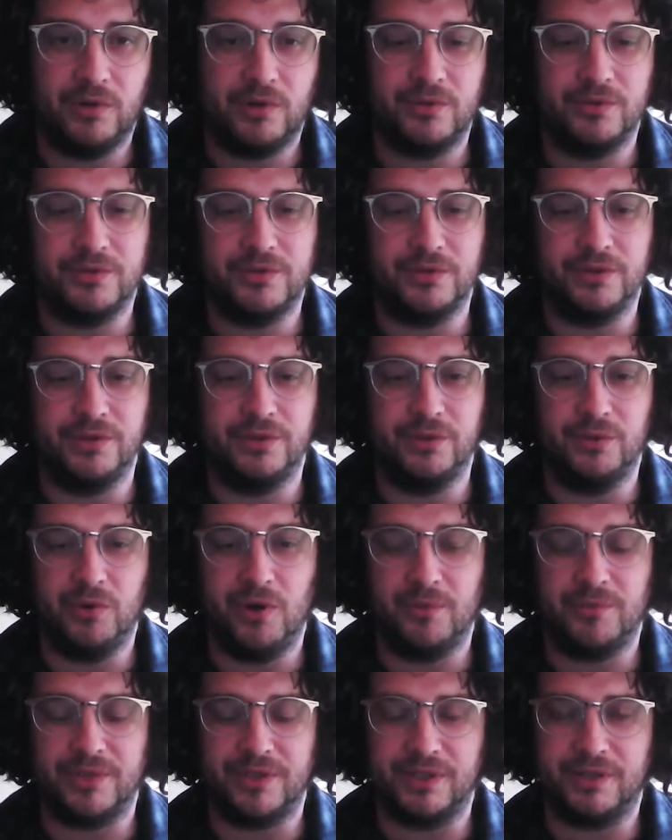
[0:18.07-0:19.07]
welcome to a new
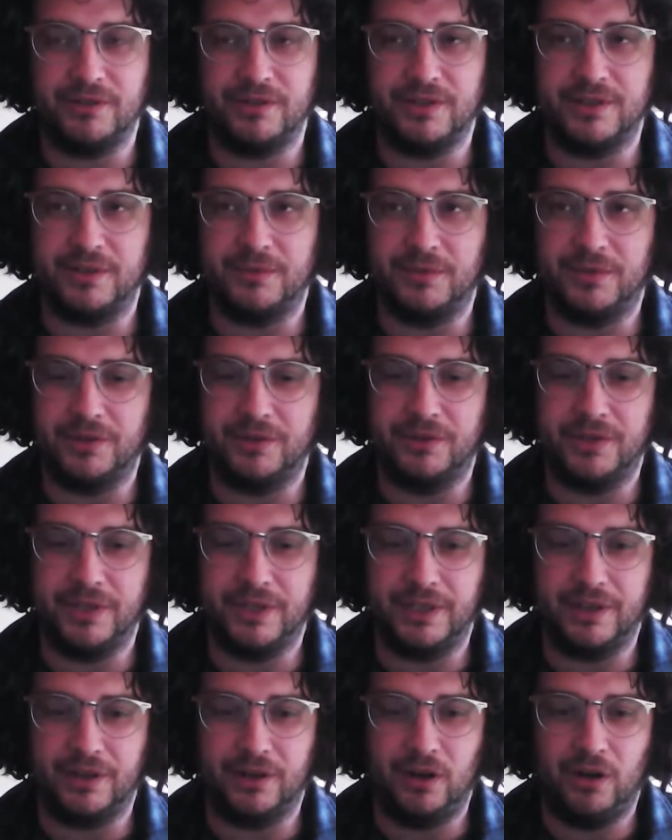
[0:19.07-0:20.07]
web series I'm
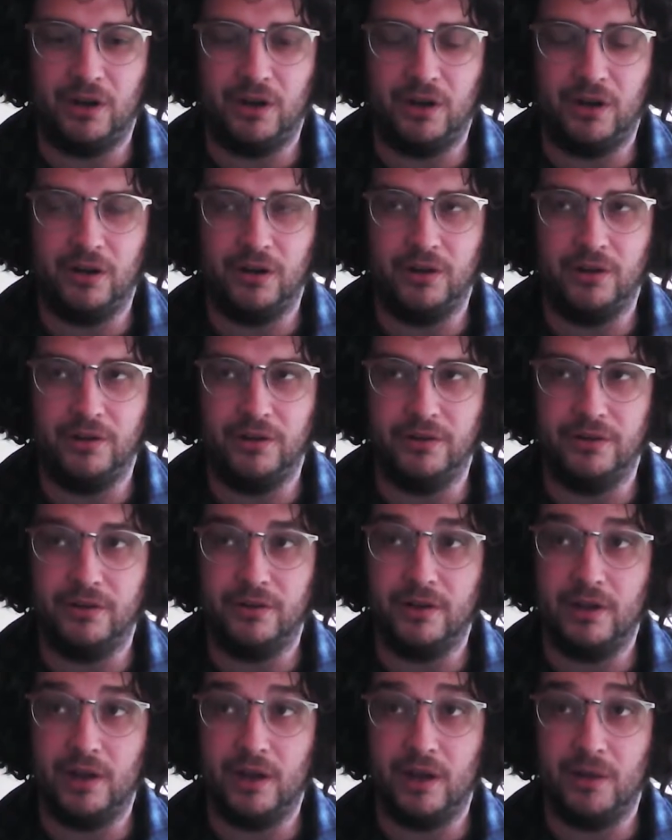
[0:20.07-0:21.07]
doing on
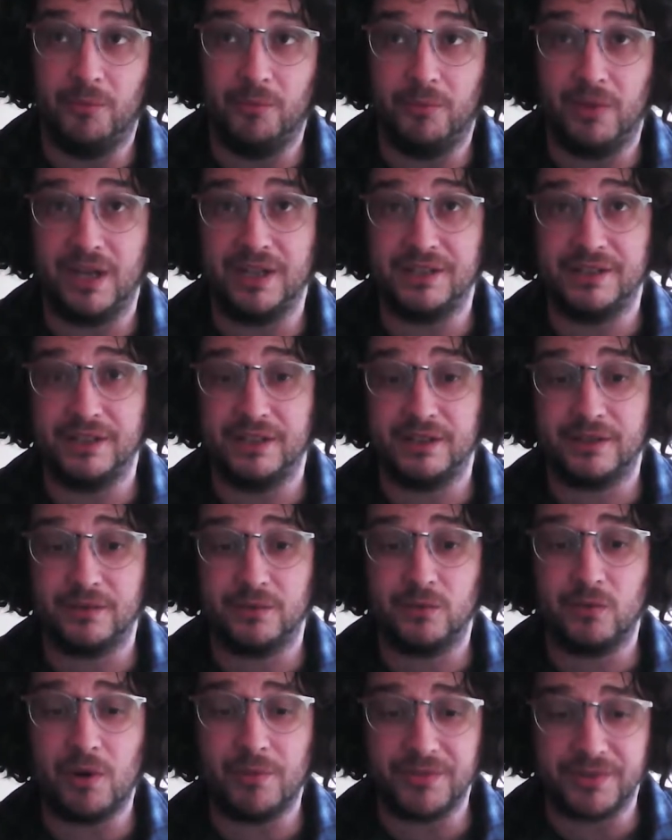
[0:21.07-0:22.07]
um, basic
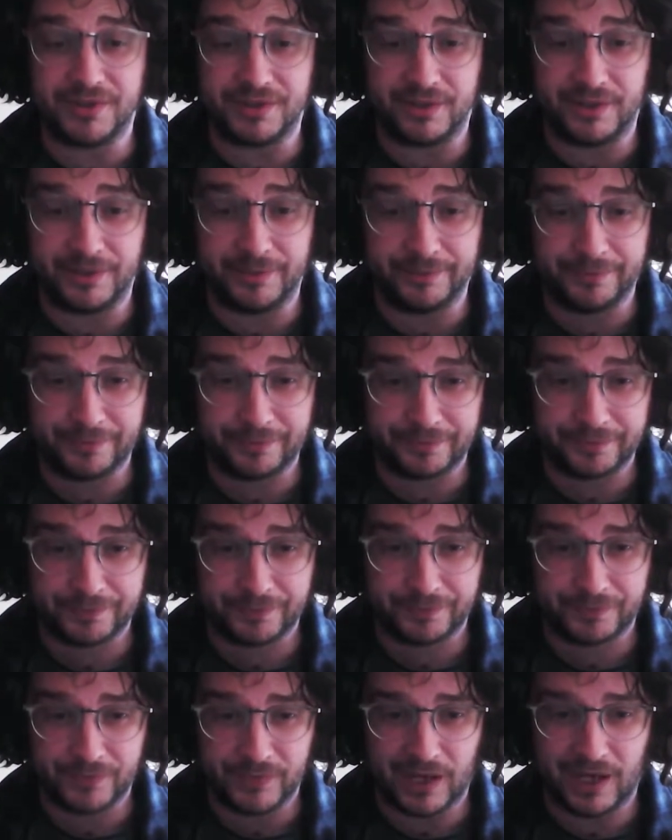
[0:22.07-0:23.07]
web design
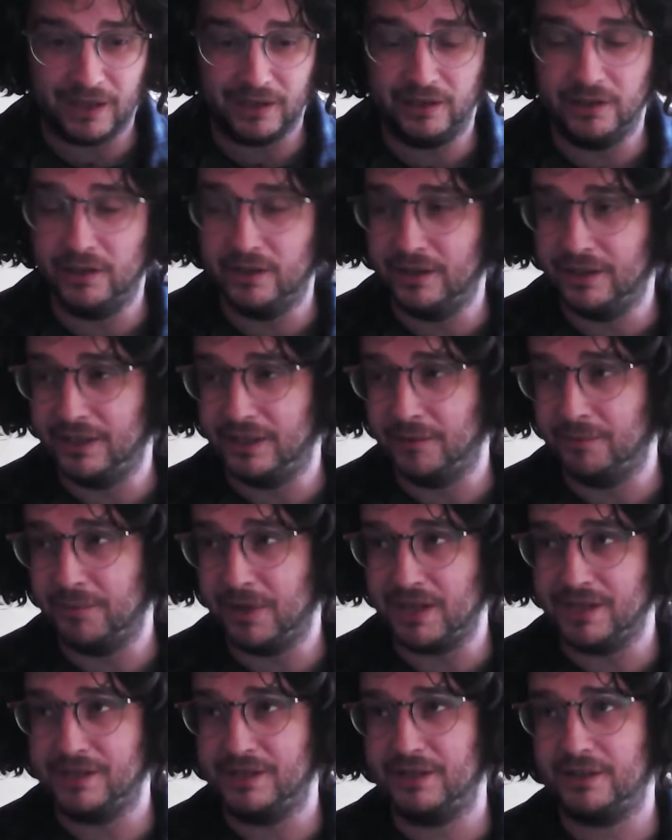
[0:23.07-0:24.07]
and learning
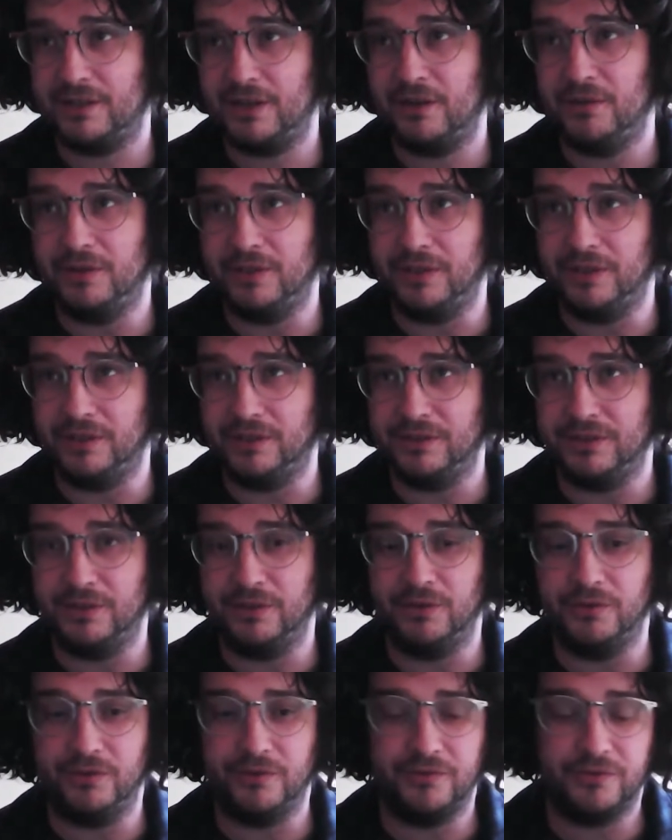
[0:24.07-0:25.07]
basic coding, so
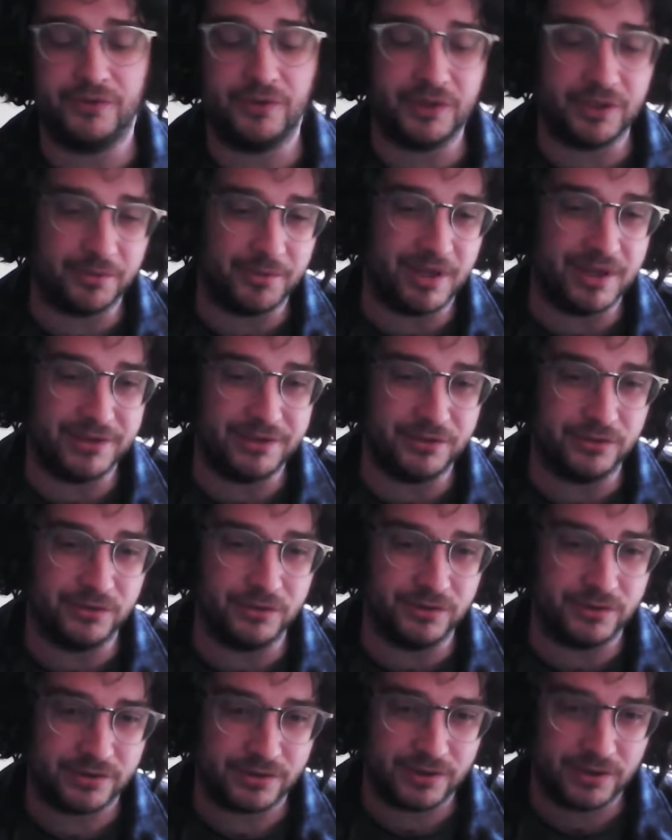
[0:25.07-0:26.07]
the
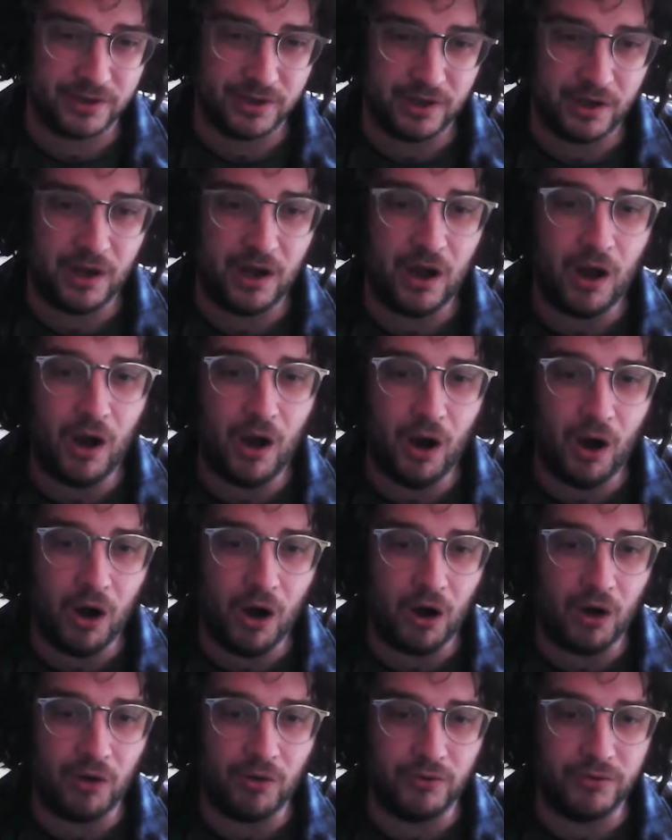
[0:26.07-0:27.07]
fundamentals
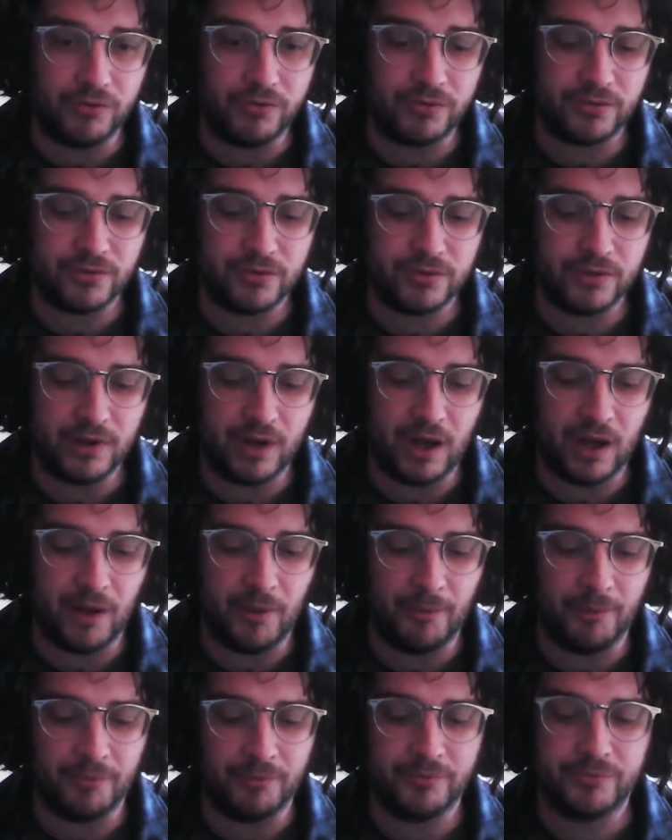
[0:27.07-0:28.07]
of
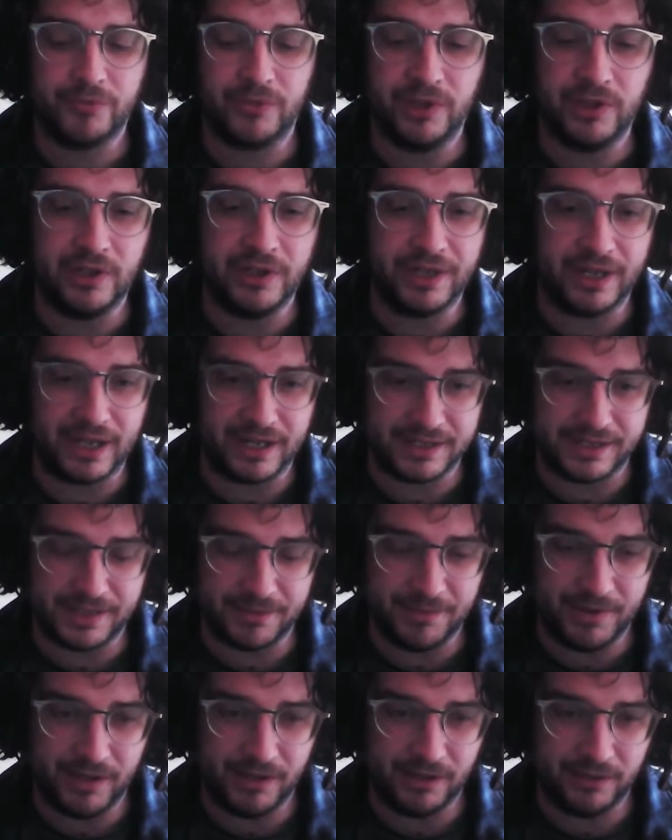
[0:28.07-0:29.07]
um, learning
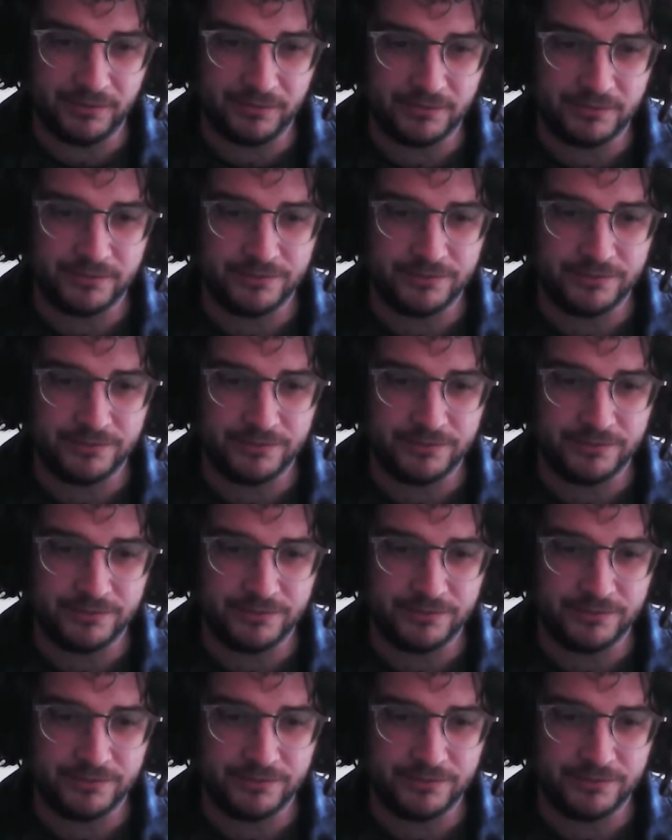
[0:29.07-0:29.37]
HTML,